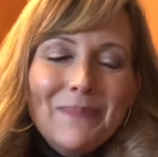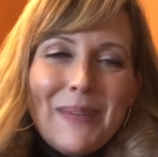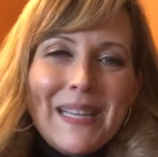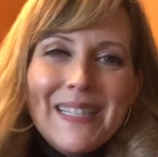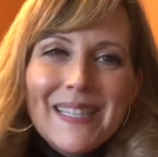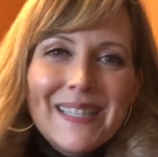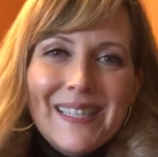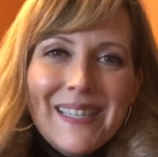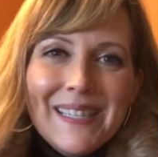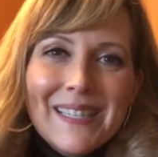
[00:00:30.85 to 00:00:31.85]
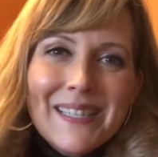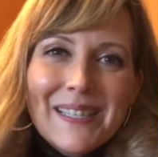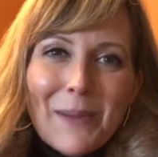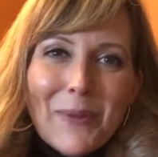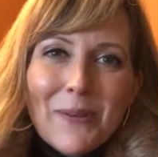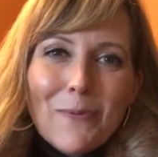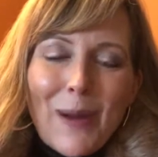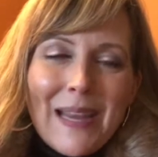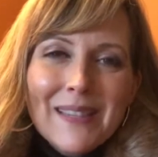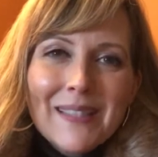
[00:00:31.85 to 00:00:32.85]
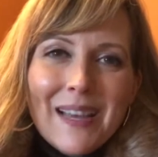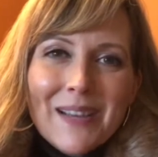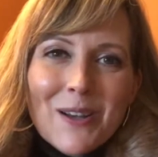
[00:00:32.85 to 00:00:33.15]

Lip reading: begin to see just some of the ways that